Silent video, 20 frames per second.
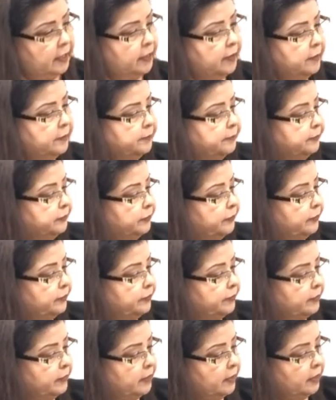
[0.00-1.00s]
There.
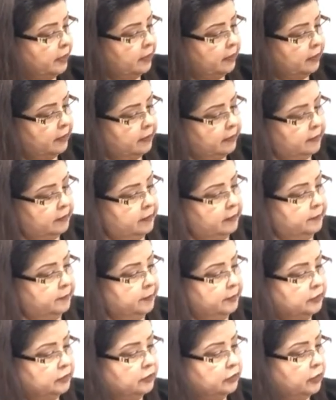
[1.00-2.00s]

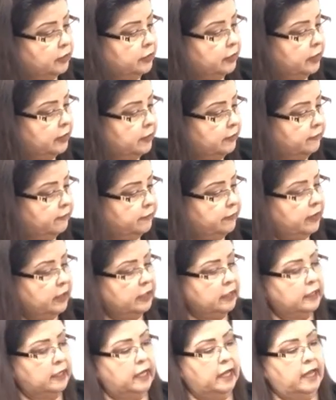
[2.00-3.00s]
I'm going to start in the
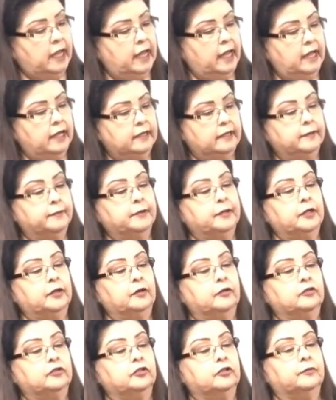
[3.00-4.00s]
front and I'm going
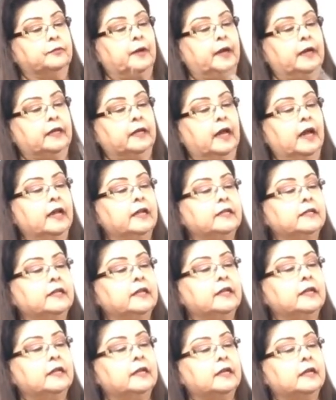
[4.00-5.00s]
to go to my
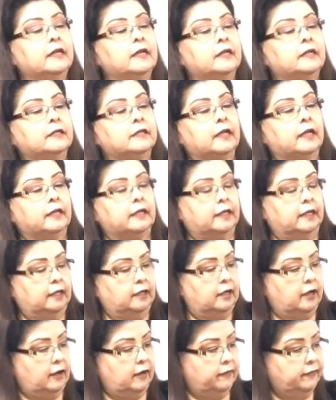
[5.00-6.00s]
90,
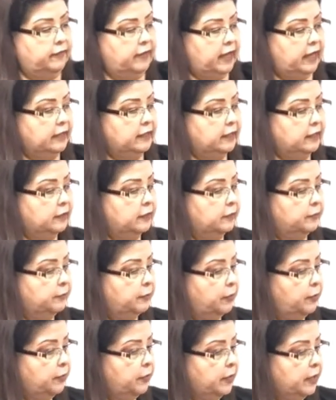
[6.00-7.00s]
taking off that little
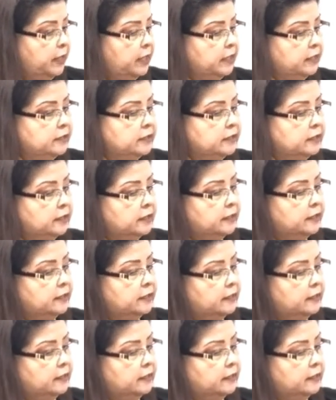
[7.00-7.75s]
point.